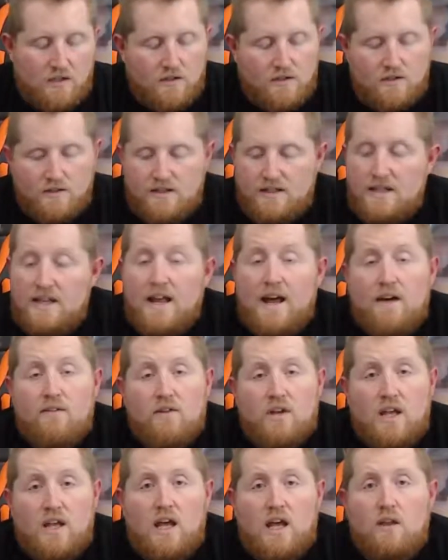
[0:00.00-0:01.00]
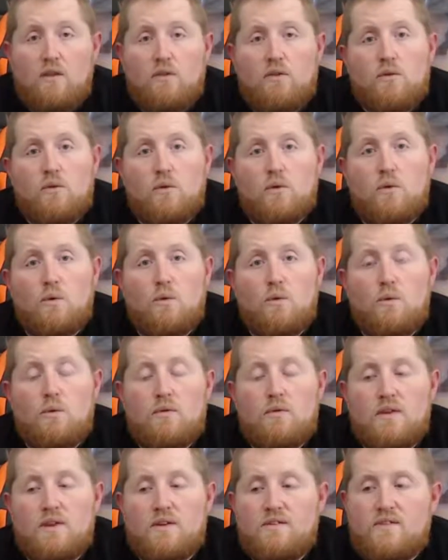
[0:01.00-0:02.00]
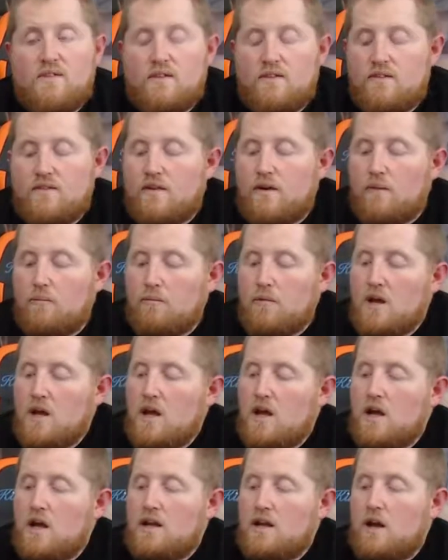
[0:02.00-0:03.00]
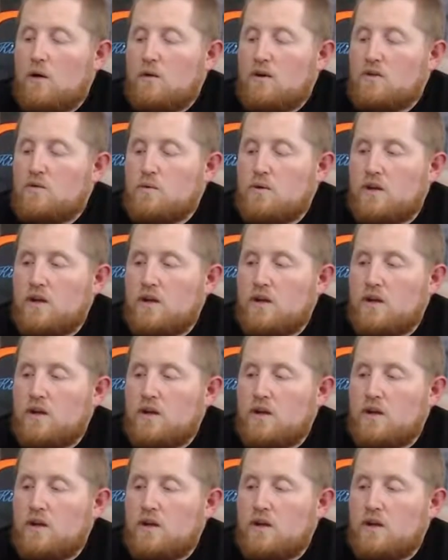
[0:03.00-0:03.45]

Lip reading: navigate through the system. Now what's really